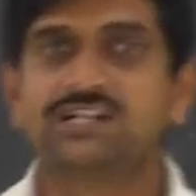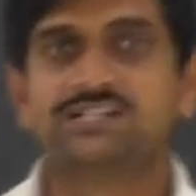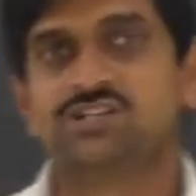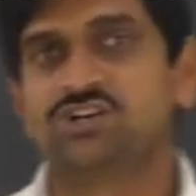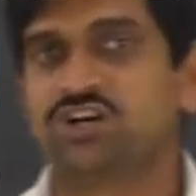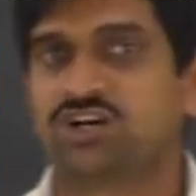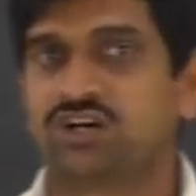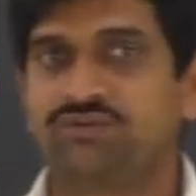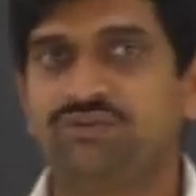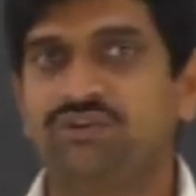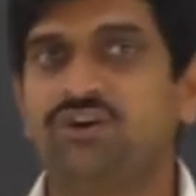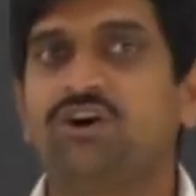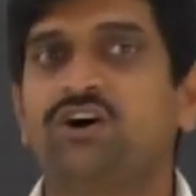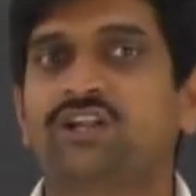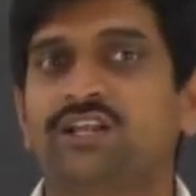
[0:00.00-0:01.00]

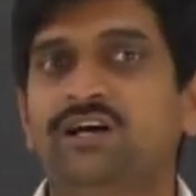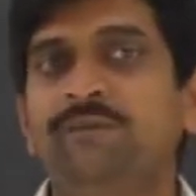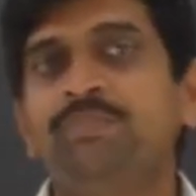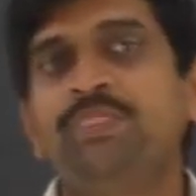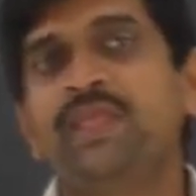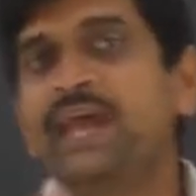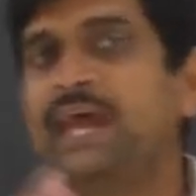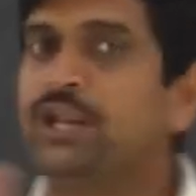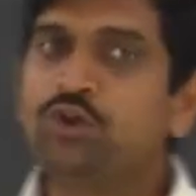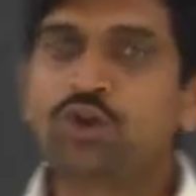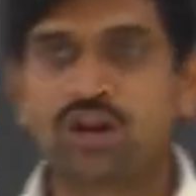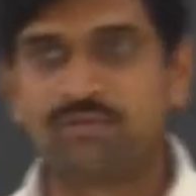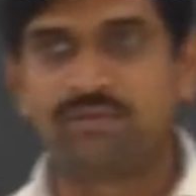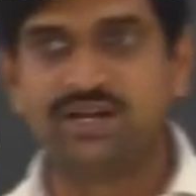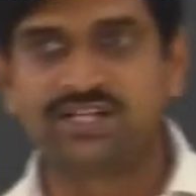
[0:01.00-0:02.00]
geography or the
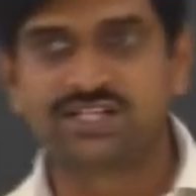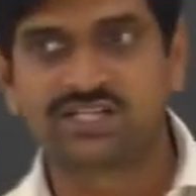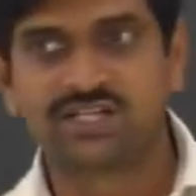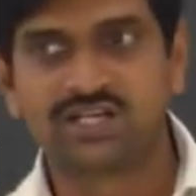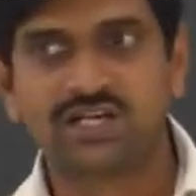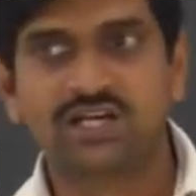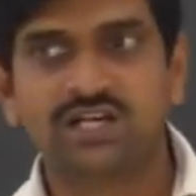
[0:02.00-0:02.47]
environment.